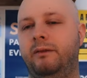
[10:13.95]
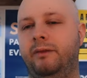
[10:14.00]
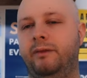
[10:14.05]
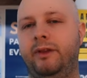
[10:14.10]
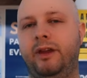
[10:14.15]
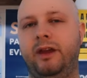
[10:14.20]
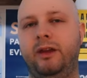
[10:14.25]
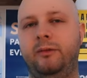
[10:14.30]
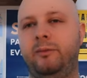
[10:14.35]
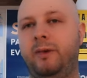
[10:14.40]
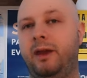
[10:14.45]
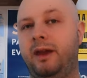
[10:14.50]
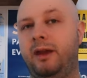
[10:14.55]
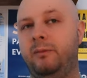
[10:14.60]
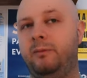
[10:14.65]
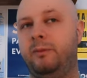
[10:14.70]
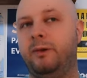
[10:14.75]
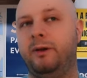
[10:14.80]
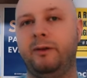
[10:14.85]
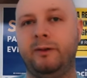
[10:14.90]
They
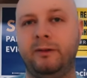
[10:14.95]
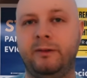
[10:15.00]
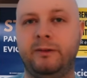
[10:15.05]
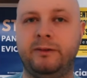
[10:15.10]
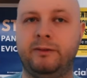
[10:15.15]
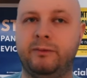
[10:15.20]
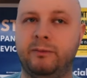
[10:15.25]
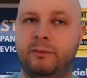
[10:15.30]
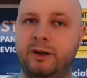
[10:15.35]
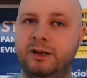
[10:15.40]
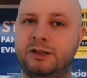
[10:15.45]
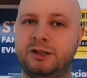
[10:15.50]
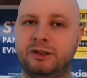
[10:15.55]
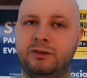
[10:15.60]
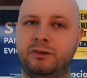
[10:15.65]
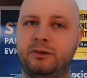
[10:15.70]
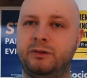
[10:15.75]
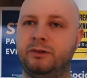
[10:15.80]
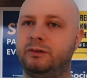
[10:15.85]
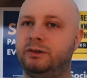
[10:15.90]
may build
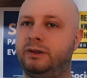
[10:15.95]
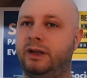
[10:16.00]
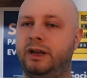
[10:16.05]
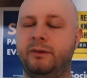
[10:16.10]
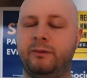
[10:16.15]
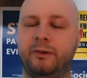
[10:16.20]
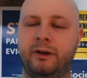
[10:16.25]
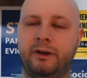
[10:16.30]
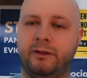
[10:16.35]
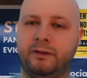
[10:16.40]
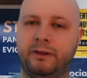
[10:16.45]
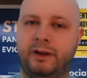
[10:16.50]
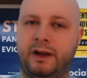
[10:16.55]
regional light rail